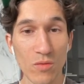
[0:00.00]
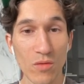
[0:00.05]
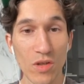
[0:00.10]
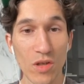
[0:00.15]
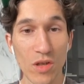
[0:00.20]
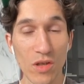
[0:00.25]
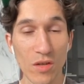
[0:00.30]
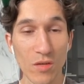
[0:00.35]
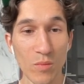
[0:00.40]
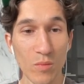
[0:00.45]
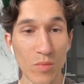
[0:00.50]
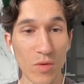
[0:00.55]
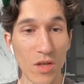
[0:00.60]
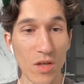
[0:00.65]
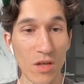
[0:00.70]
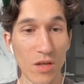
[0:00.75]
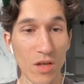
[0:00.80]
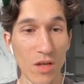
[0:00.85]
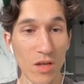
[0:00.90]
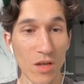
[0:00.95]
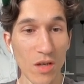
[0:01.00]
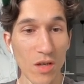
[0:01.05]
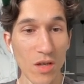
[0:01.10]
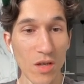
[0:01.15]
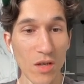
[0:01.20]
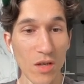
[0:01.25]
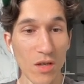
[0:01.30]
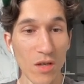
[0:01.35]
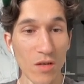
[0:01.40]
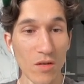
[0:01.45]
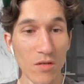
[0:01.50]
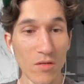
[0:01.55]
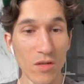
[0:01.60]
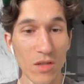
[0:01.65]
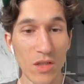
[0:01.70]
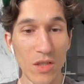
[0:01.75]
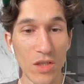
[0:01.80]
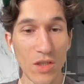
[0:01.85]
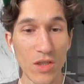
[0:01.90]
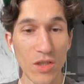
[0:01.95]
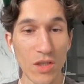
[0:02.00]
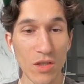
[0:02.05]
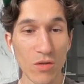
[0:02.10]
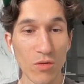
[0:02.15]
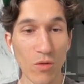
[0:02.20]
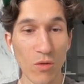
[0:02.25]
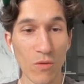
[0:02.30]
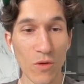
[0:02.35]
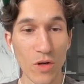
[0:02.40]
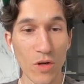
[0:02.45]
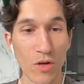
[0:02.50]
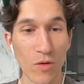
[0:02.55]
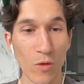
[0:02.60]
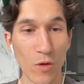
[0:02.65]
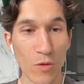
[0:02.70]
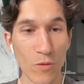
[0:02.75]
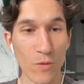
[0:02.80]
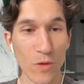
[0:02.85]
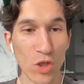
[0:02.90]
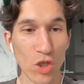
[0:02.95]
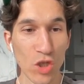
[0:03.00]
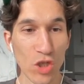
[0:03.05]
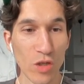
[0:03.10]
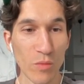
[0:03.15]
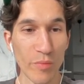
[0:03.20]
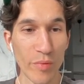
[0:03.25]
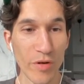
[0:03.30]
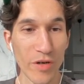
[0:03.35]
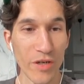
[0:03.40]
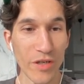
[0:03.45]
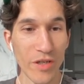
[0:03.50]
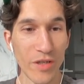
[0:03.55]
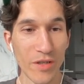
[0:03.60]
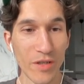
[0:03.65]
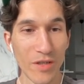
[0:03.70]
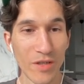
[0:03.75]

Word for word: can be decent over or with cheaper